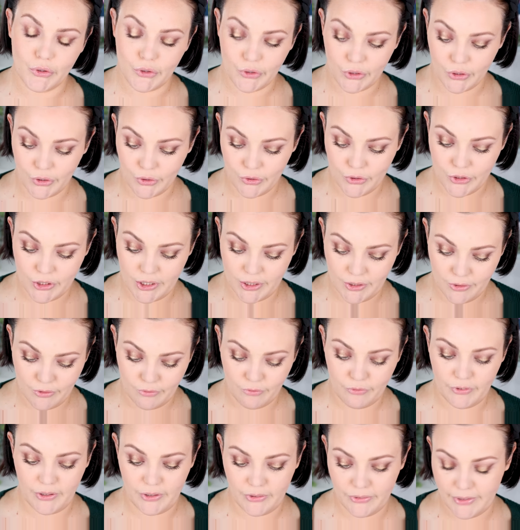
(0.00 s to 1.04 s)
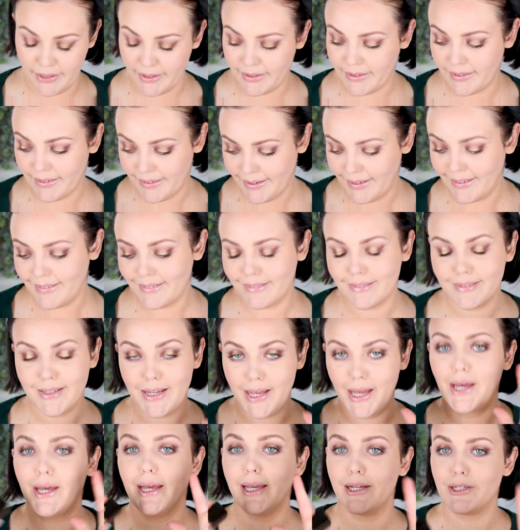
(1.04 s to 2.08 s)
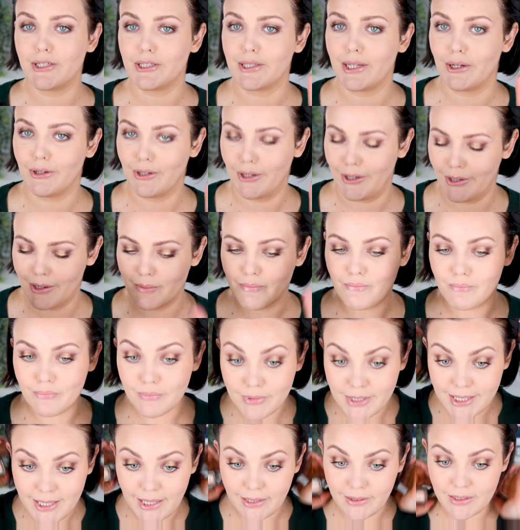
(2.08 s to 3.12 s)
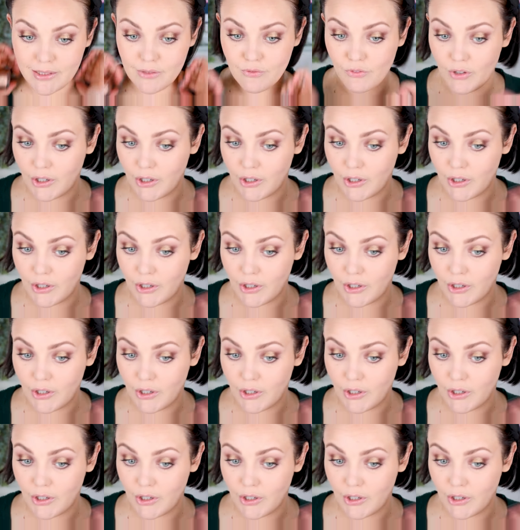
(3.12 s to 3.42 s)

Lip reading: than the Gucci, good for you. Like, each their own. I'm saying this